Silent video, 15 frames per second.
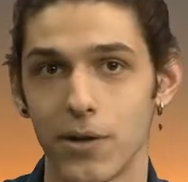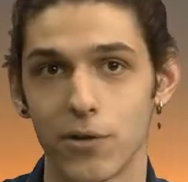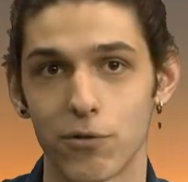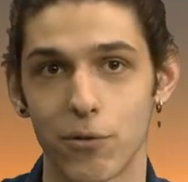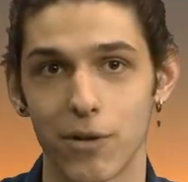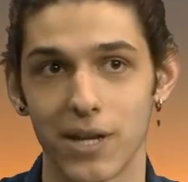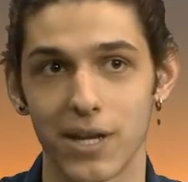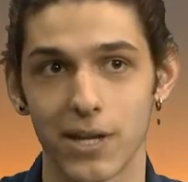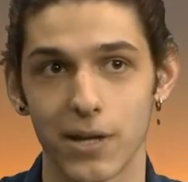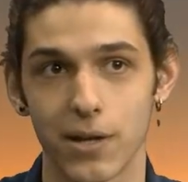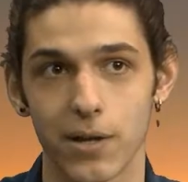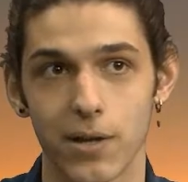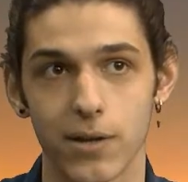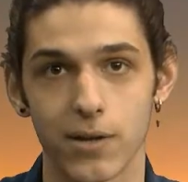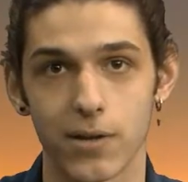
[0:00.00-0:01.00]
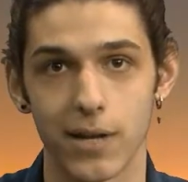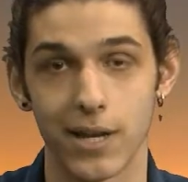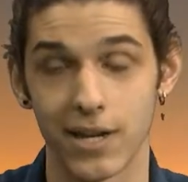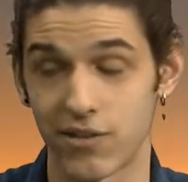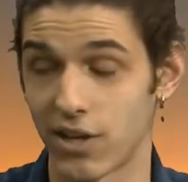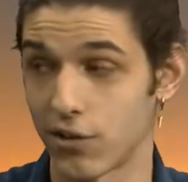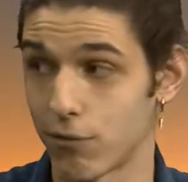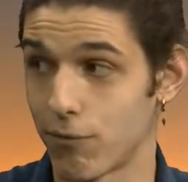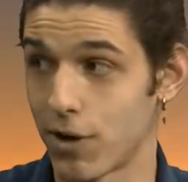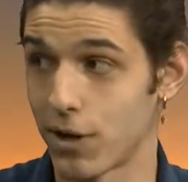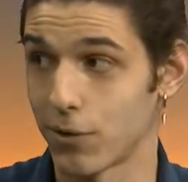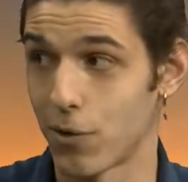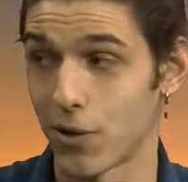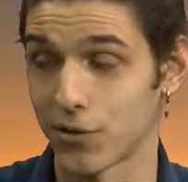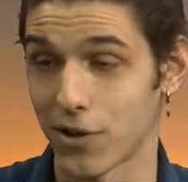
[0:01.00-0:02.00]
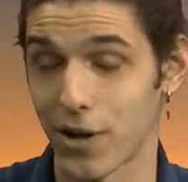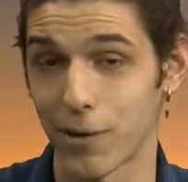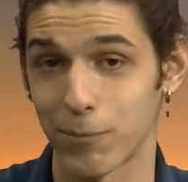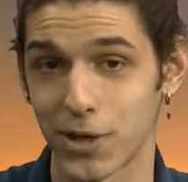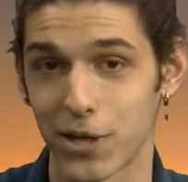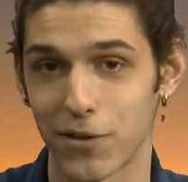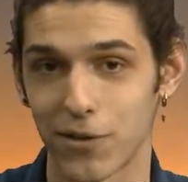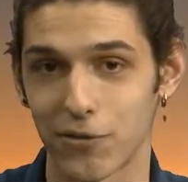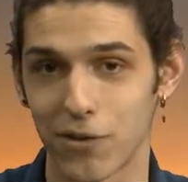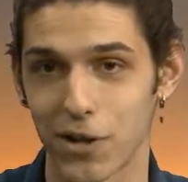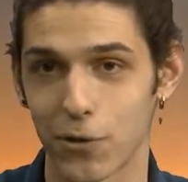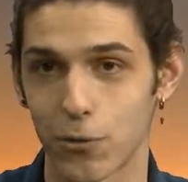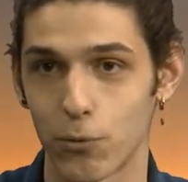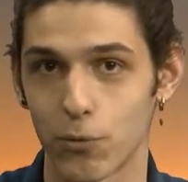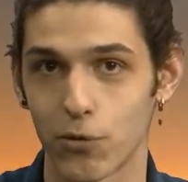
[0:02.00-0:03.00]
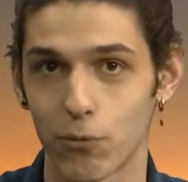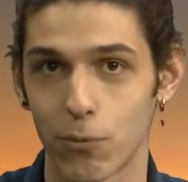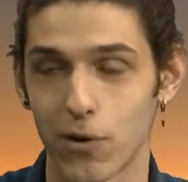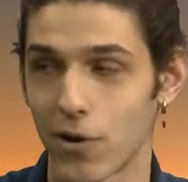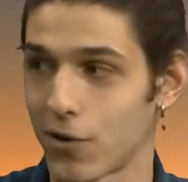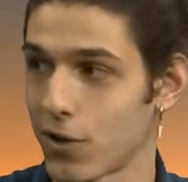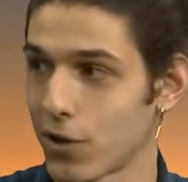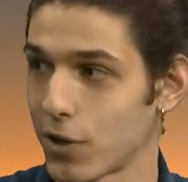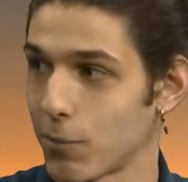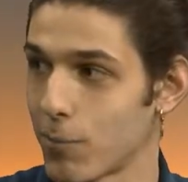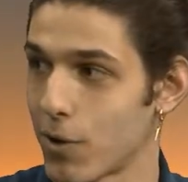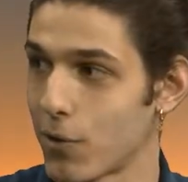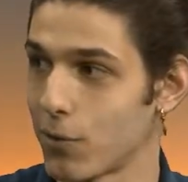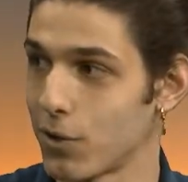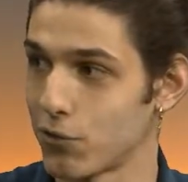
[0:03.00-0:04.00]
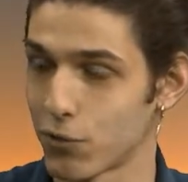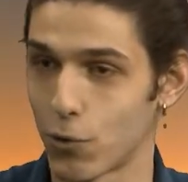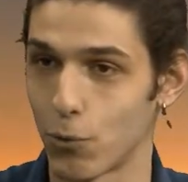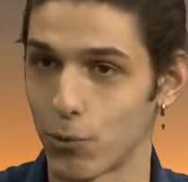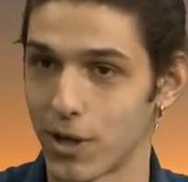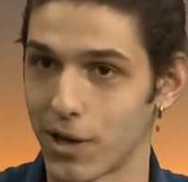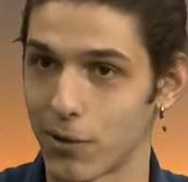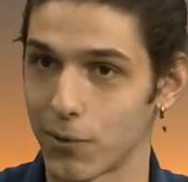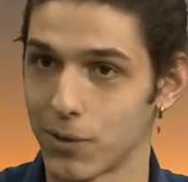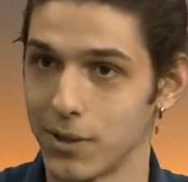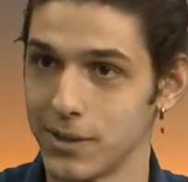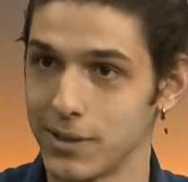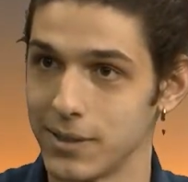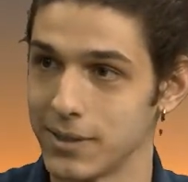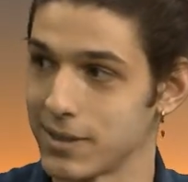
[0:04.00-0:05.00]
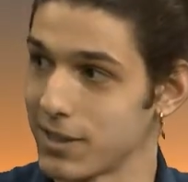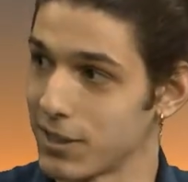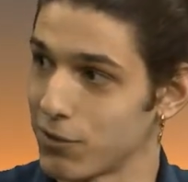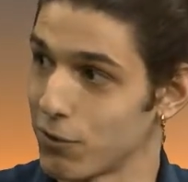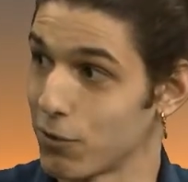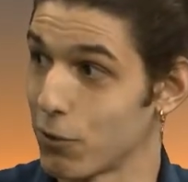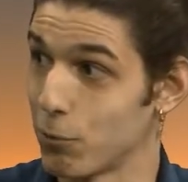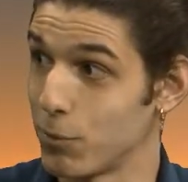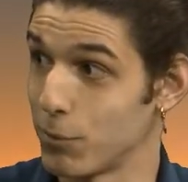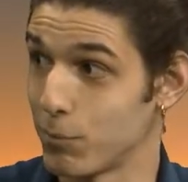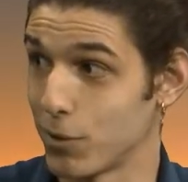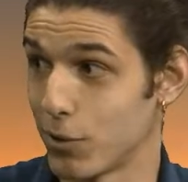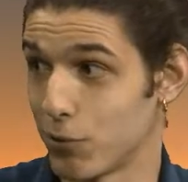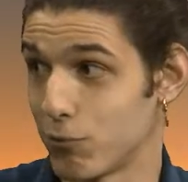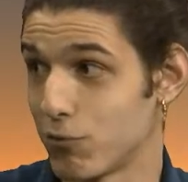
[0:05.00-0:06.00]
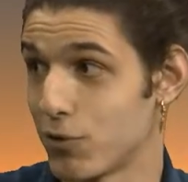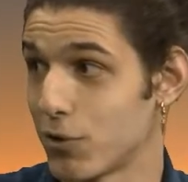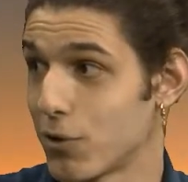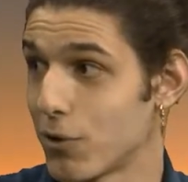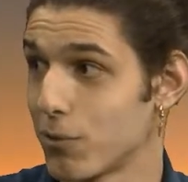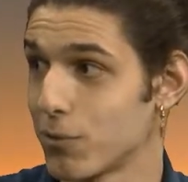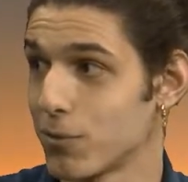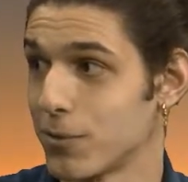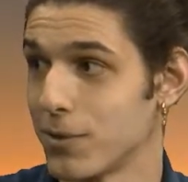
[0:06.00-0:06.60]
And it takes a very long time to get things that cold, because we're not talking about it's cold out like it's a little bit below zero.